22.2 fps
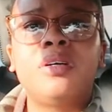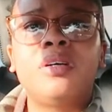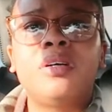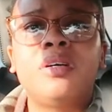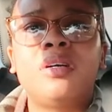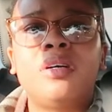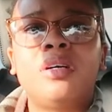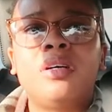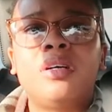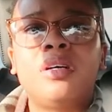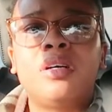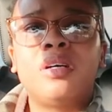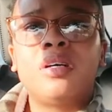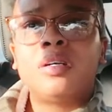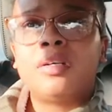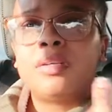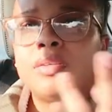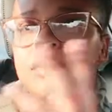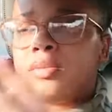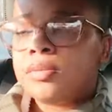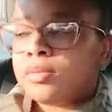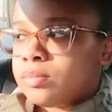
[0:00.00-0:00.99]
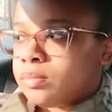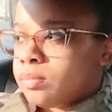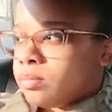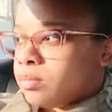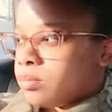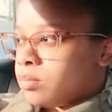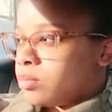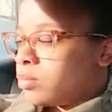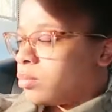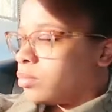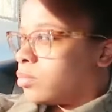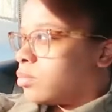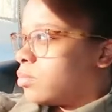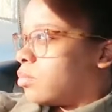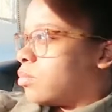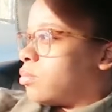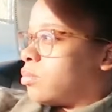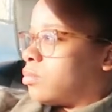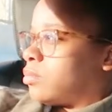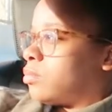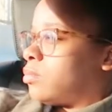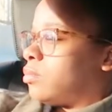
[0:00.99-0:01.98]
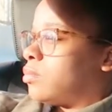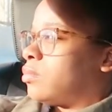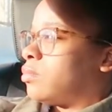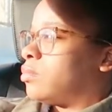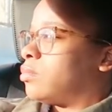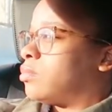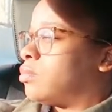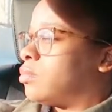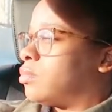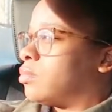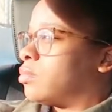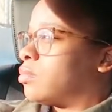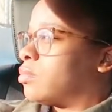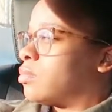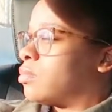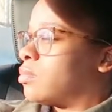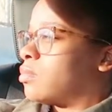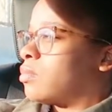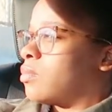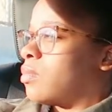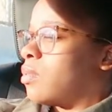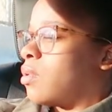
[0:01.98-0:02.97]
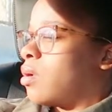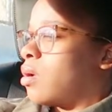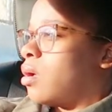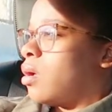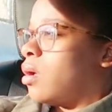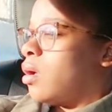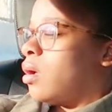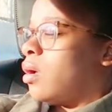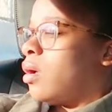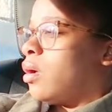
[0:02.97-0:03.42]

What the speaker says: No words are spoken by the person on screen.